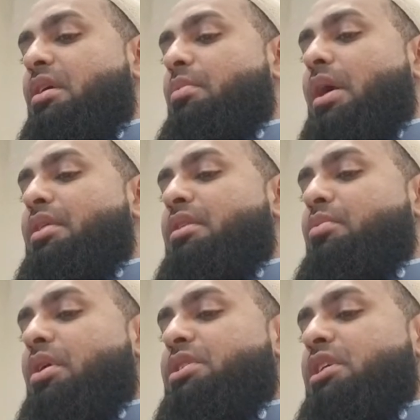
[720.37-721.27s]
rather
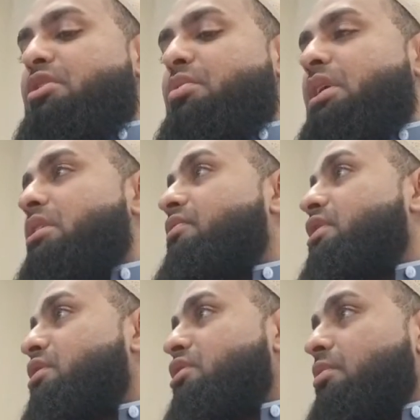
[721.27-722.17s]
than watching 20
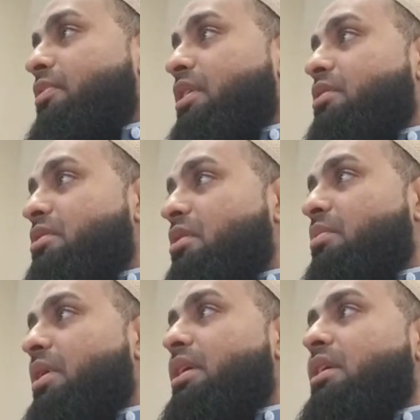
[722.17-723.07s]
different YouTube videos. You know
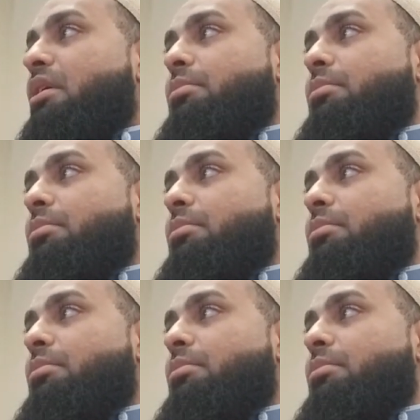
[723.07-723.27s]
why?